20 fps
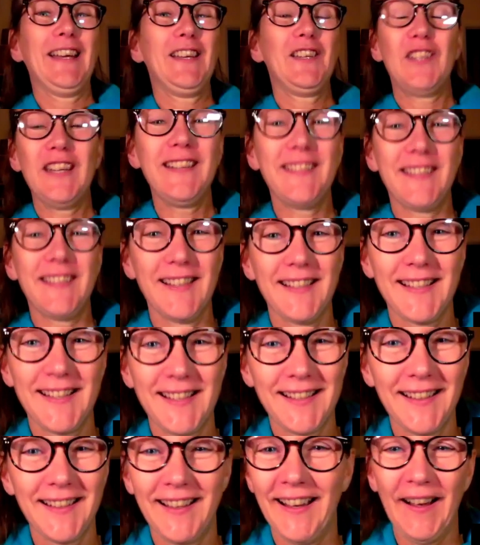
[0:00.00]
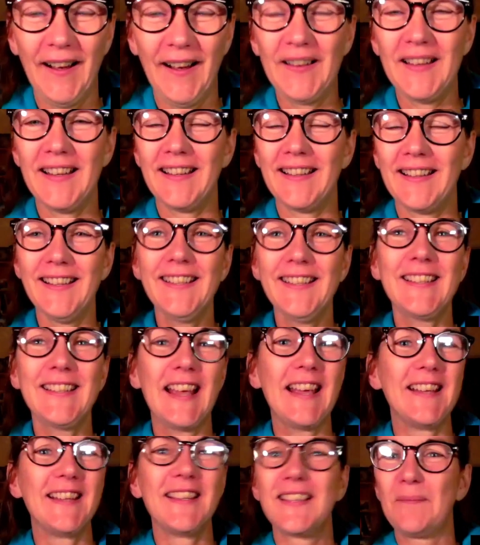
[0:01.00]
And Jesus uh,
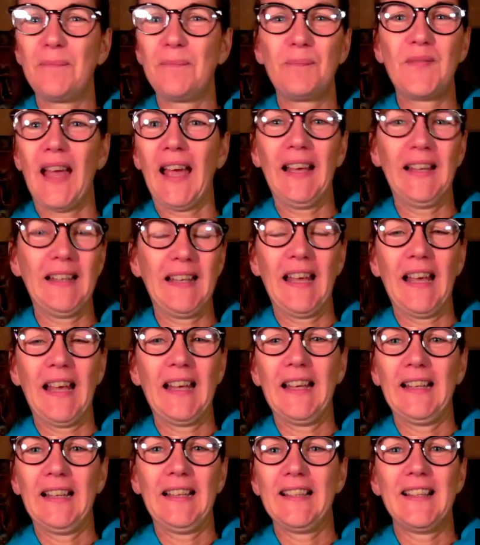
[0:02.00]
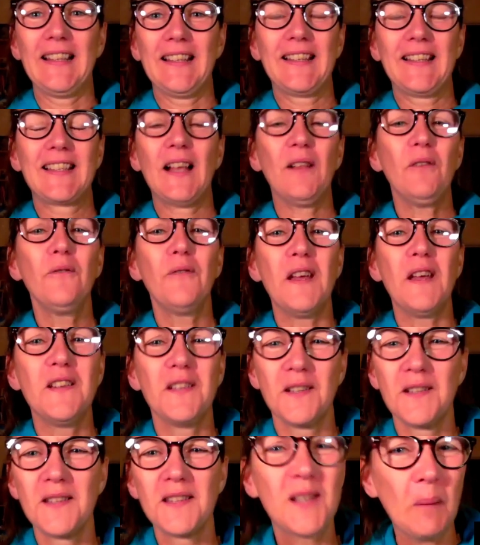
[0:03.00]
says,
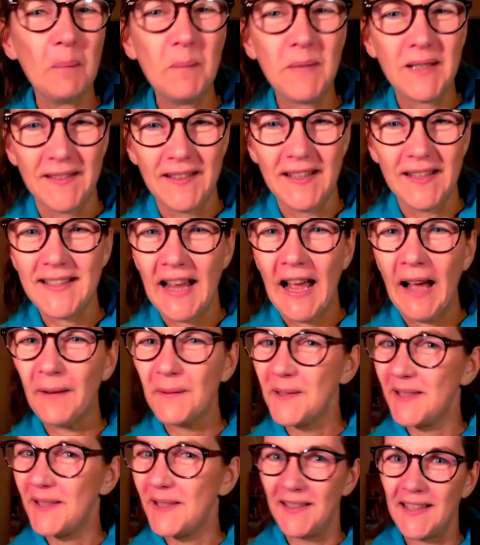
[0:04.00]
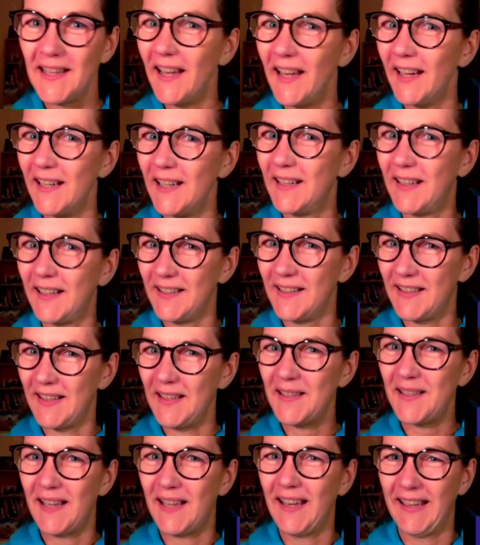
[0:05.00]
Salvation's come to this house today because
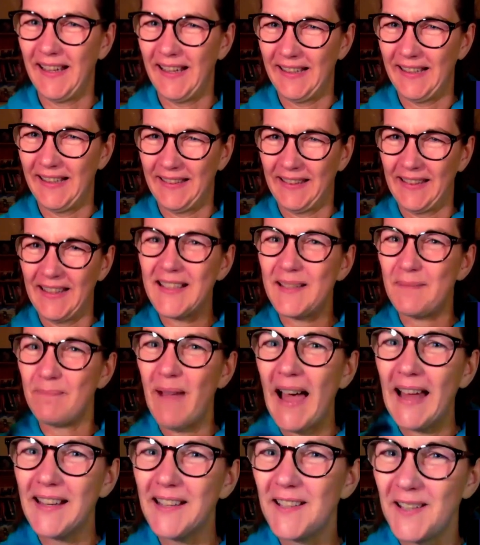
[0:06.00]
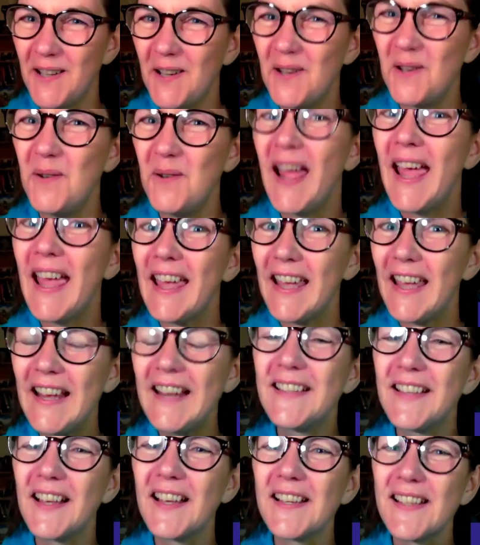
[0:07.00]
this, this man too
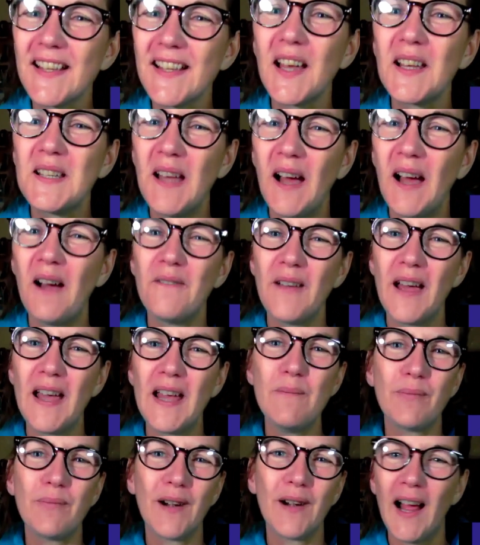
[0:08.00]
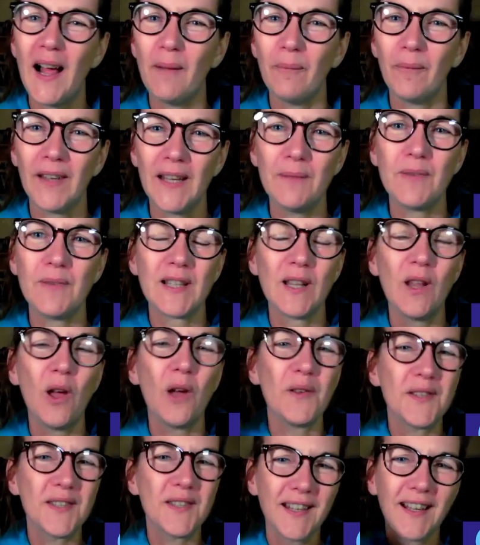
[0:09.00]
is a son of Abraham. He was
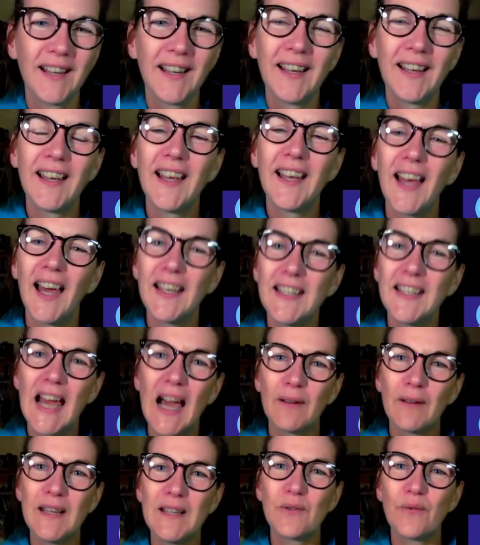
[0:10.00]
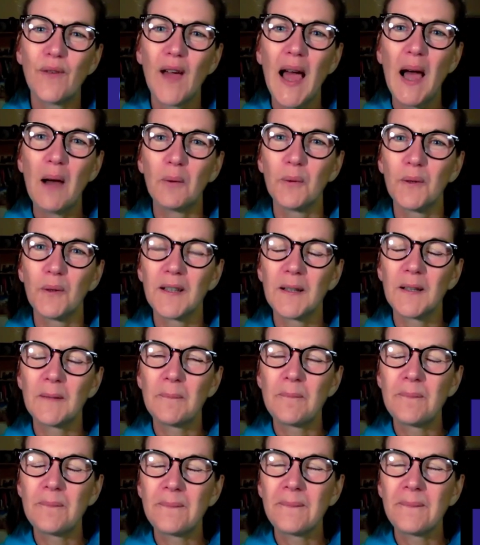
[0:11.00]
lost and now he's found.